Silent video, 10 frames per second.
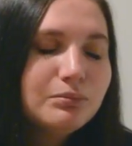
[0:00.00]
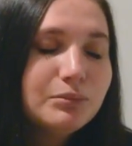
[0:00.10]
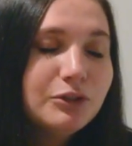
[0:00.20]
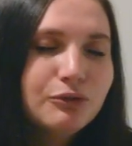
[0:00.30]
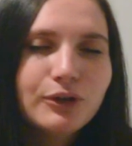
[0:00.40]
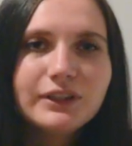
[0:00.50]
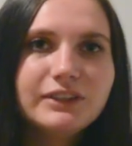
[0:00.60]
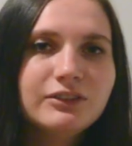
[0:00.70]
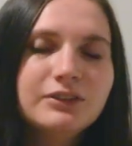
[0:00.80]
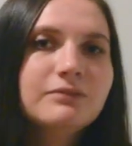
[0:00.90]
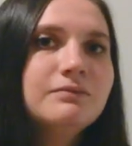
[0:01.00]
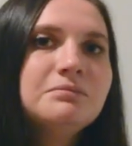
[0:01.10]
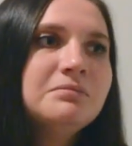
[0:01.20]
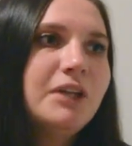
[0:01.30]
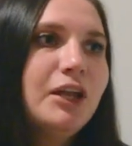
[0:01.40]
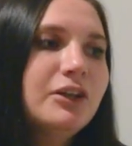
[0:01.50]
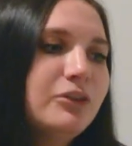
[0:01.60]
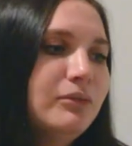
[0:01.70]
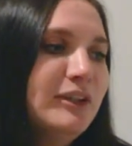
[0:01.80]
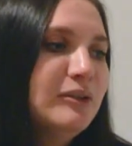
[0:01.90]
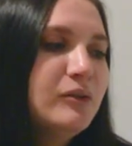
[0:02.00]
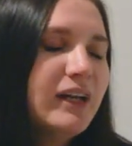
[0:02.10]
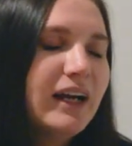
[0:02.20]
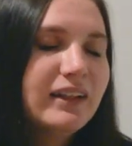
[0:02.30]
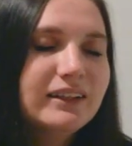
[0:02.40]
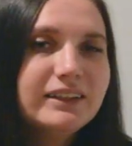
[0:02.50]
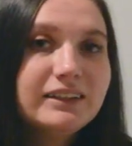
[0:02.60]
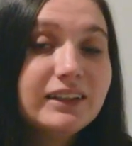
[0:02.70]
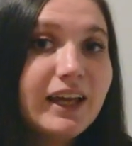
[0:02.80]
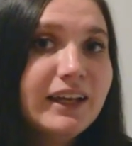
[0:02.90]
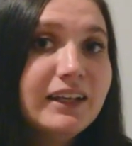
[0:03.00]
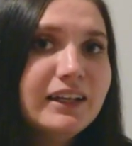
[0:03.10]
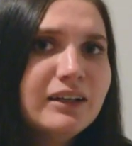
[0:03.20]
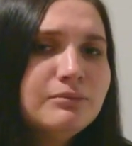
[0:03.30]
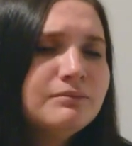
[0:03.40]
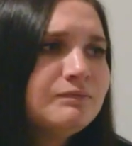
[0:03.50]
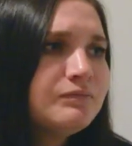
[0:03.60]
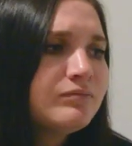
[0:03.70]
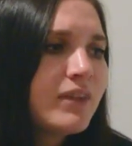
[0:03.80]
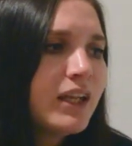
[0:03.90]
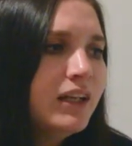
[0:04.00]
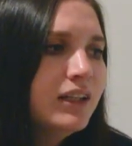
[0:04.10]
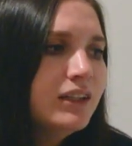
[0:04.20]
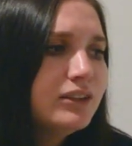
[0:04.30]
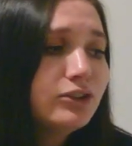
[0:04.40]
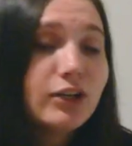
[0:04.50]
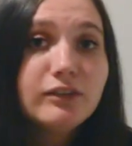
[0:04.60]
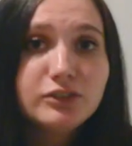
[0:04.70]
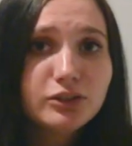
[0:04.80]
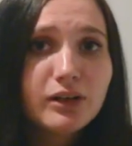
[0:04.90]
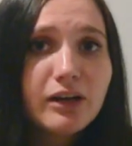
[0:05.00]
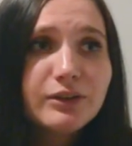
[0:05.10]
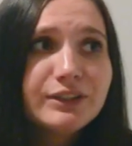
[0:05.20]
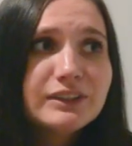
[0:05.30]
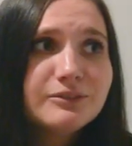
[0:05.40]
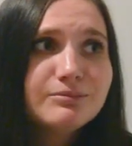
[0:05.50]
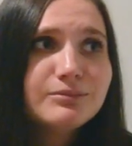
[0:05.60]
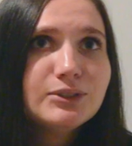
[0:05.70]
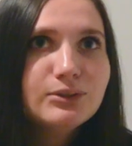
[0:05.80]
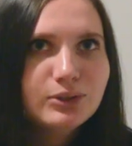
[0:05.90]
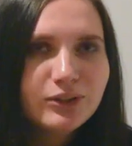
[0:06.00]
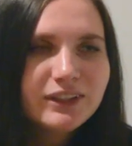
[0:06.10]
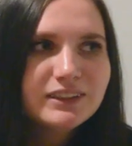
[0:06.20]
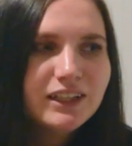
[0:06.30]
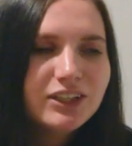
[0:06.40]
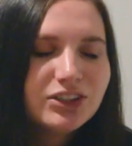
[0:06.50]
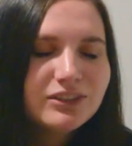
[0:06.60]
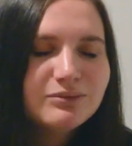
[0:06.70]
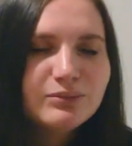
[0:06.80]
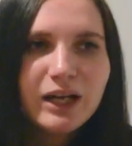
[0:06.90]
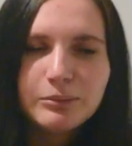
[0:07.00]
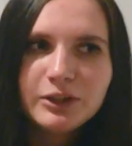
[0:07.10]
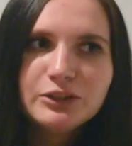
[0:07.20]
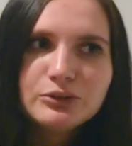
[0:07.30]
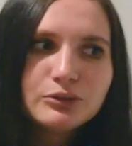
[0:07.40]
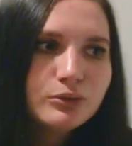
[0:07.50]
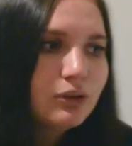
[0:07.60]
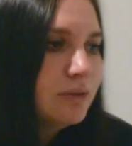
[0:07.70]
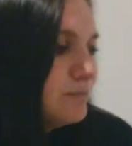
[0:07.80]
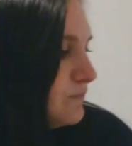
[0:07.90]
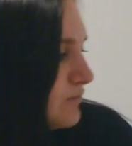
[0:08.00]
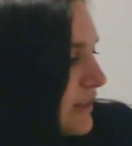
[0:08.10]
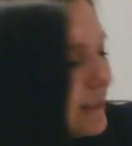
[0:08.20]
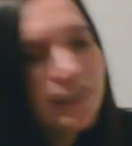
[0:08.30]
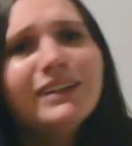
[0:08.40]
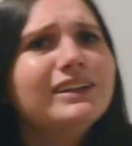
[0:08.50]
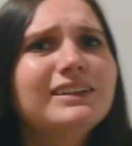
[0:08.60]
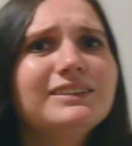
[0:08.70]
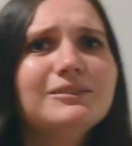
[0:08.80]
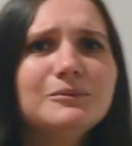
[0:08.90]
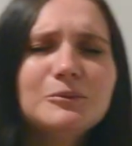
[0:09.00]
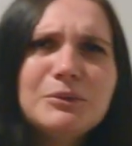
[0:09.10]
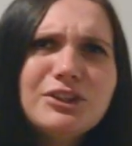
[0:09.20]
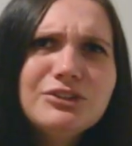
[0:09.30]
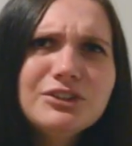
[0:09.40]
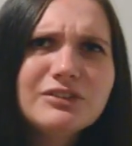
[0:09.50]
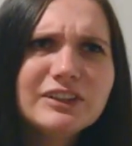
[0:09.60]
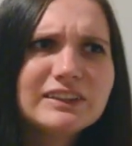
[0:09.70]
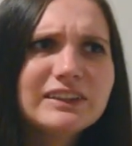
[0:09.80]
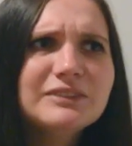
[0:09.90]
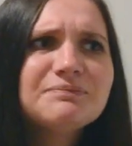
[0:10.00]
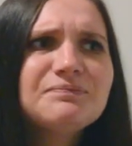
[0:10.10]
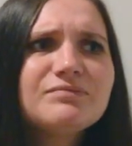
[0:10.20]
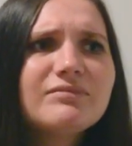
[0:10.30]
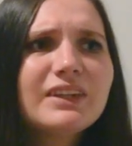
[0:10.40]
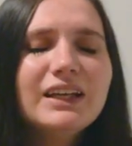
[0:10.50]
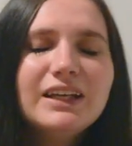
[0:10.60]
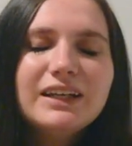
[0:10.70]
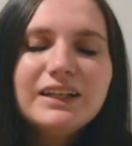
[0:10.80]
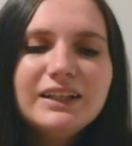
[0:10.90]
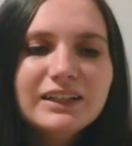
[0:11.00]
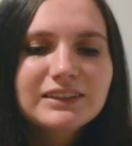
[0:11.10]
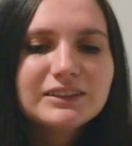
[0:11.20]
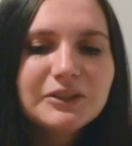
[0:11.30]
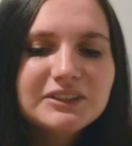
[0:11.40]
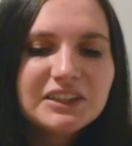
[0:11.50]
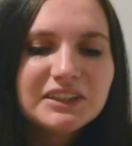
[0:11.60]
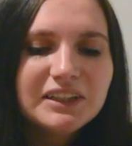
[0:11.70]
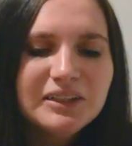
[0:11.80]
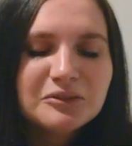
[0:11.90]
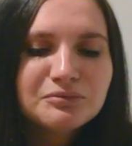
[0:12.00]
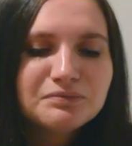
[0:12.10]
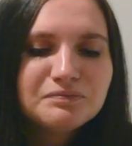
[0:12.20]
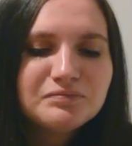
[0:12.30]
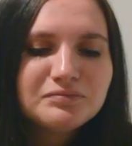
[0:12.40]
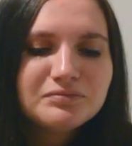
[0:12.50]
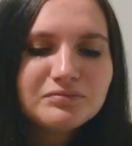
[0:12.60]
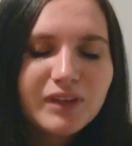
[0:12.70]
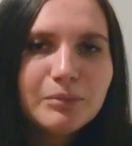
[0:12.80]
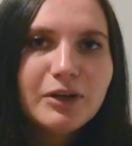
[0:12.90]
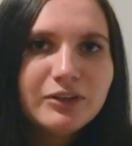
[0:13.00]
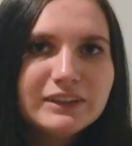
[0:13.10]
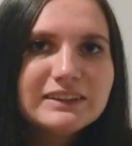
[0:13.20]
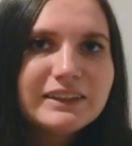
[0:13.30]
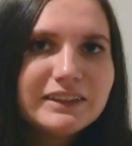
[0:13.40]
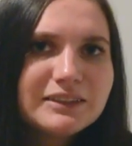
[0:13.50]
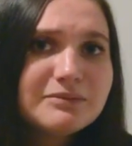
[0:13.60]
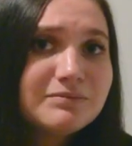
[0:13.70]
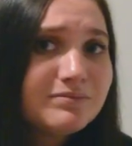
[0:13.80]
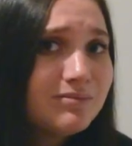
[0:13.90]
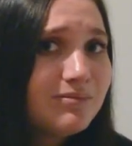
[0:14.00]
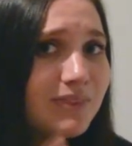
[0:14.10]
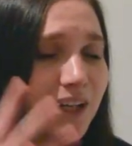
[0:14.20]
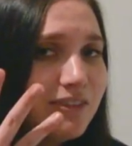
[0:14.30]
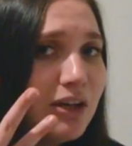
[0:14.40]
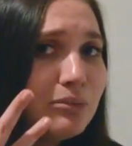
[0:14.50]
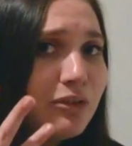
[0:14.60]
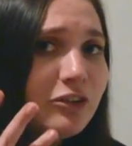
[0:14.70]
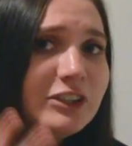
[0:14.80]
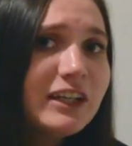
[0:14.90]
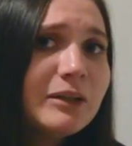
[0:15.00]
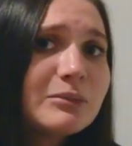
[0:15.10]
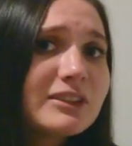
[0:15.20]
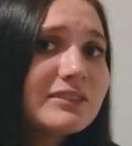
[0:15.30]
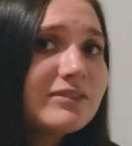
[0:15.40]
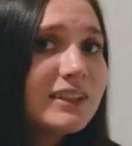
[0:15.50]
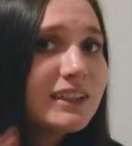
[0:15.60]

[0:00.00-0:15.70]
before even getting on the road at like 8 a.m. to drive two hours to an orientation at my new school, my new university. And so I stuck it out. Am I really sick? I bopped three times.